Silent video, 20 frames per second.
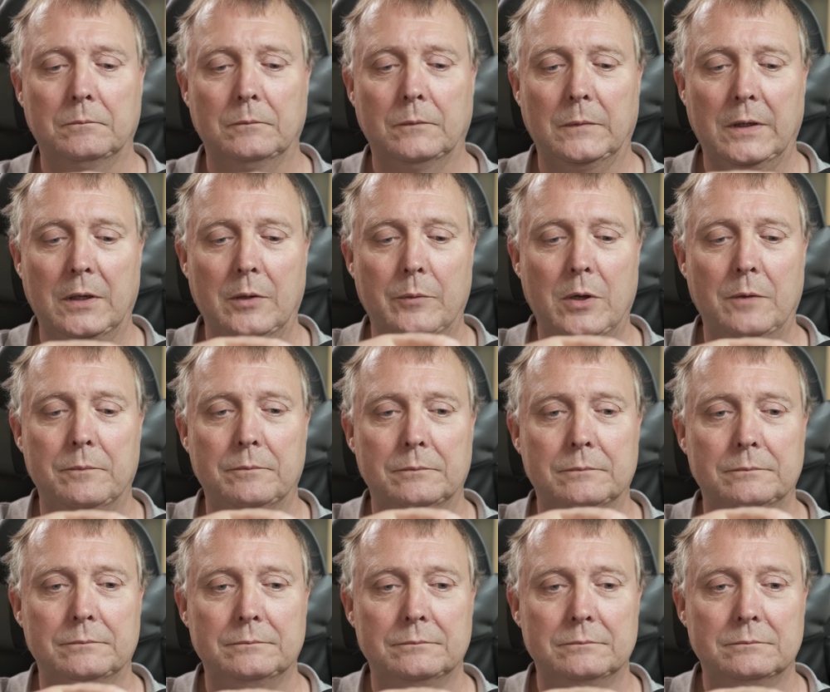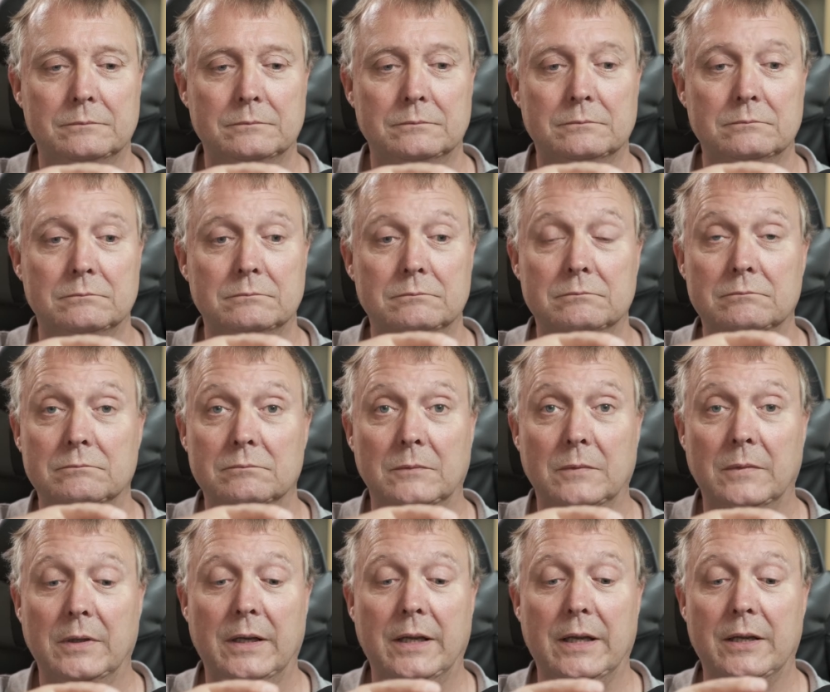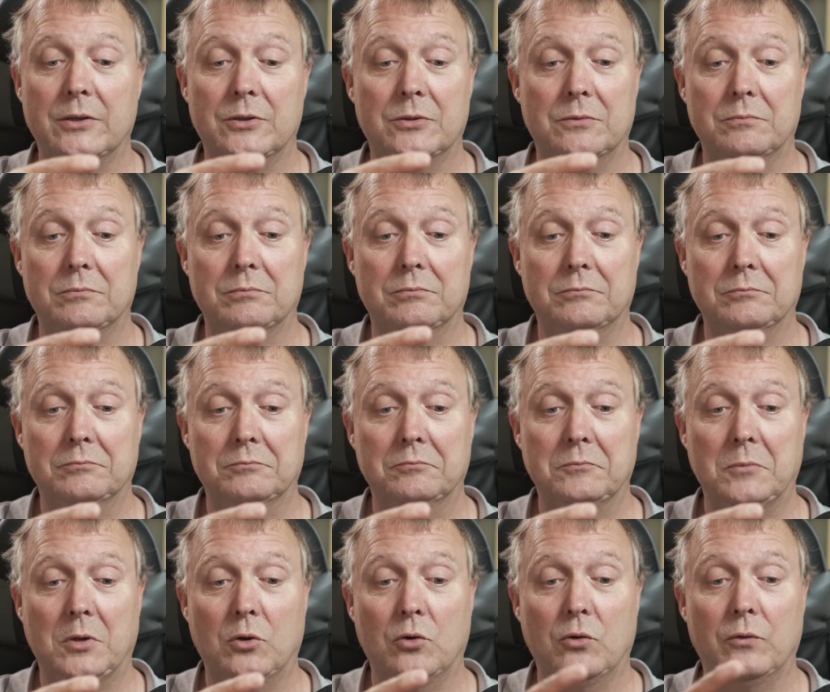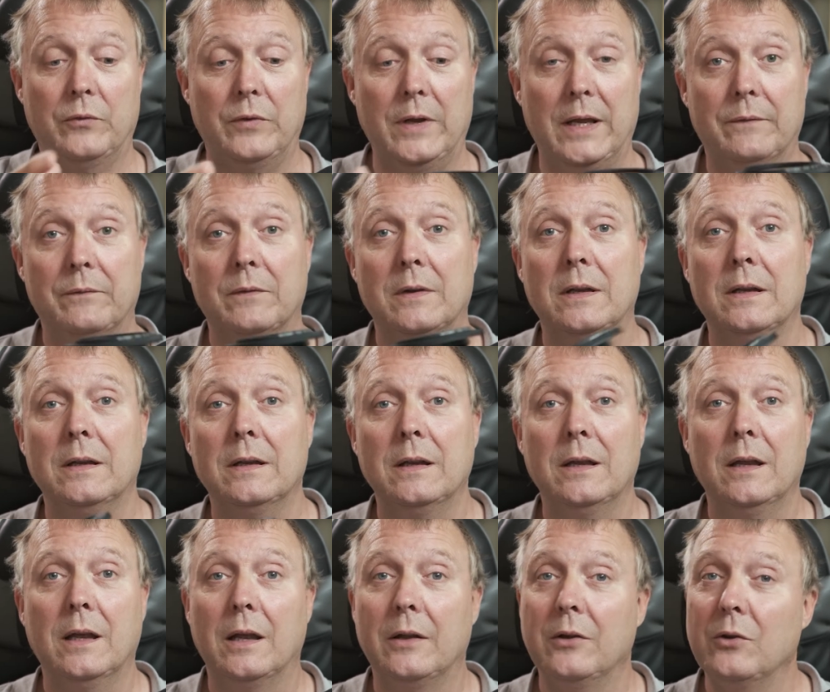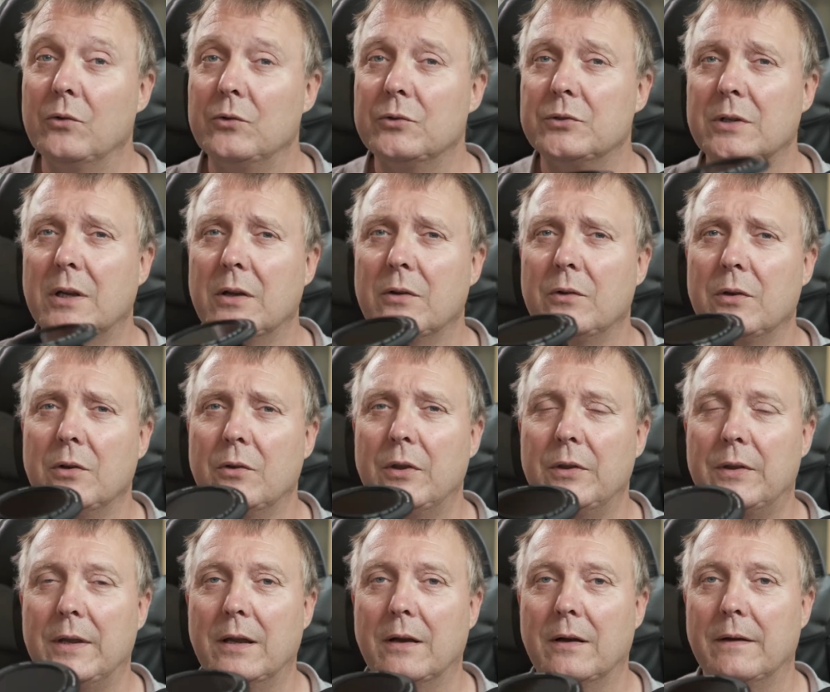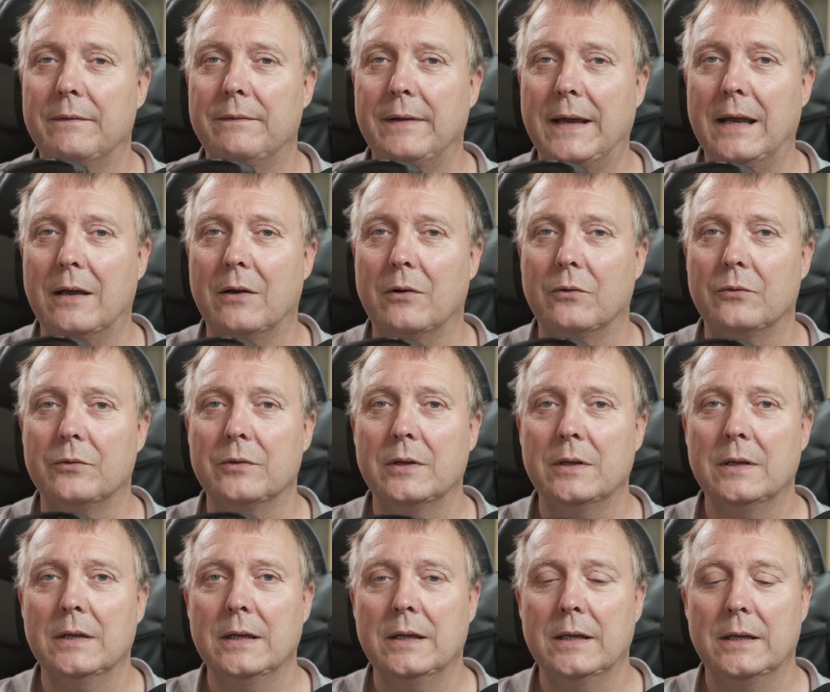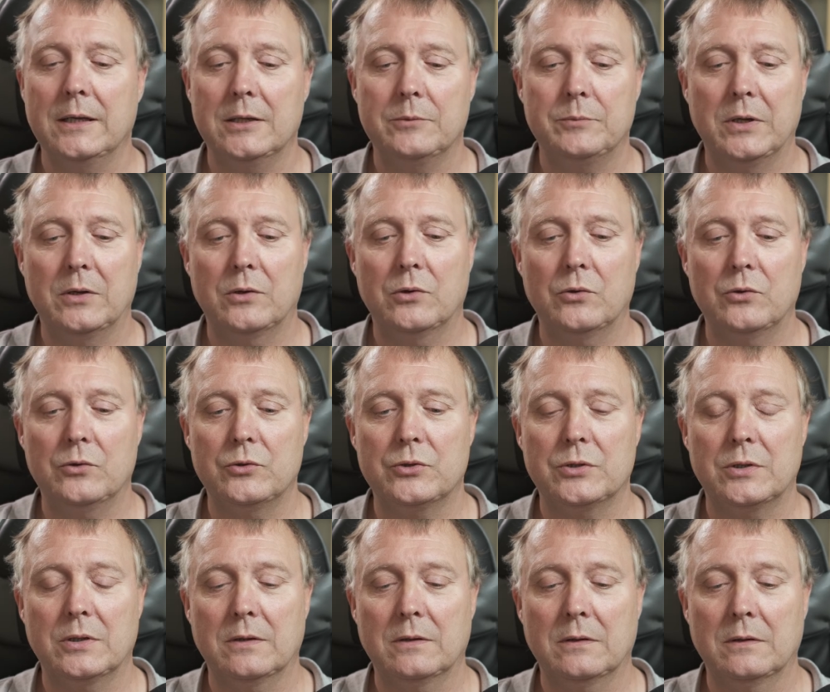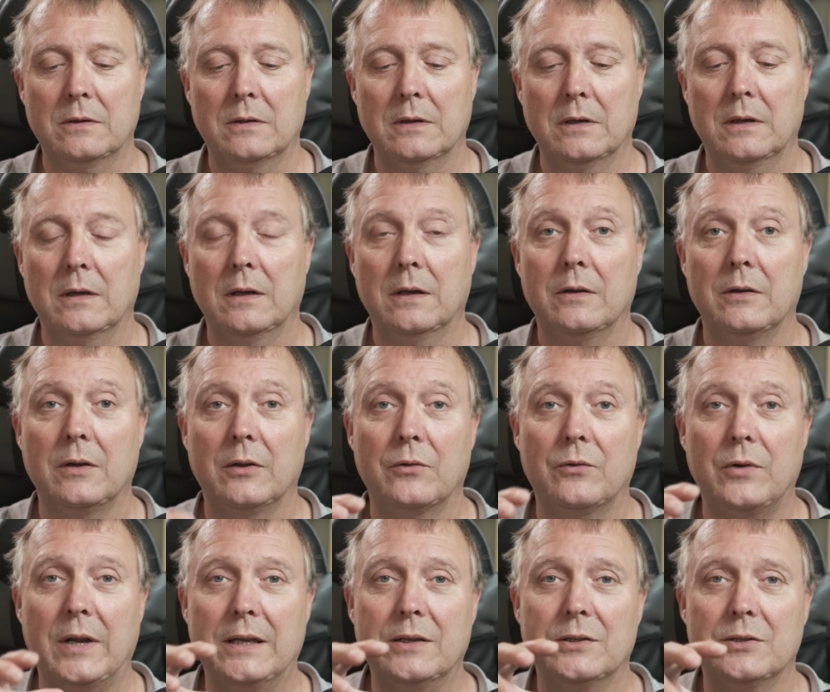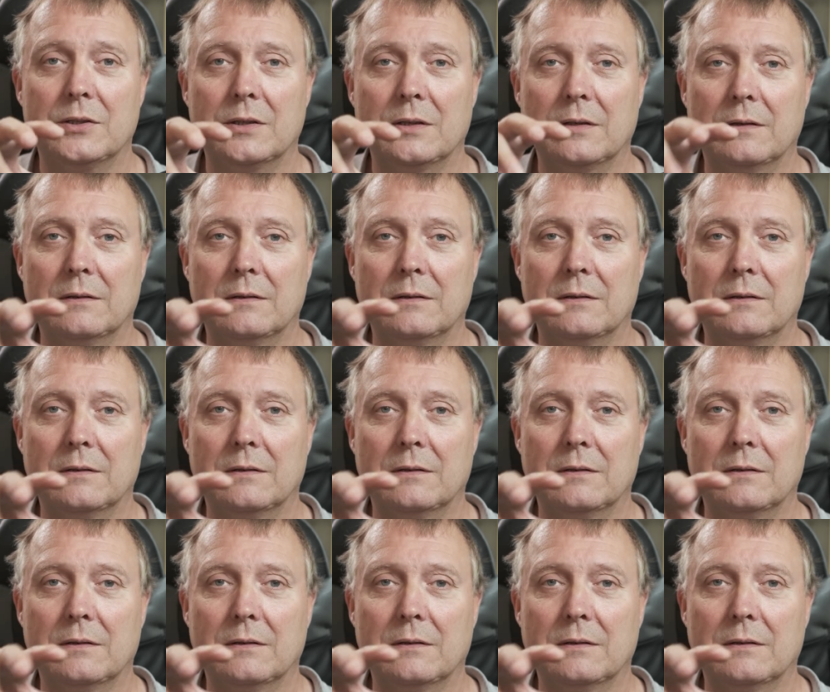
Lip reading: and I'm on. And it's a good fit. And also the other thing I found is because the threads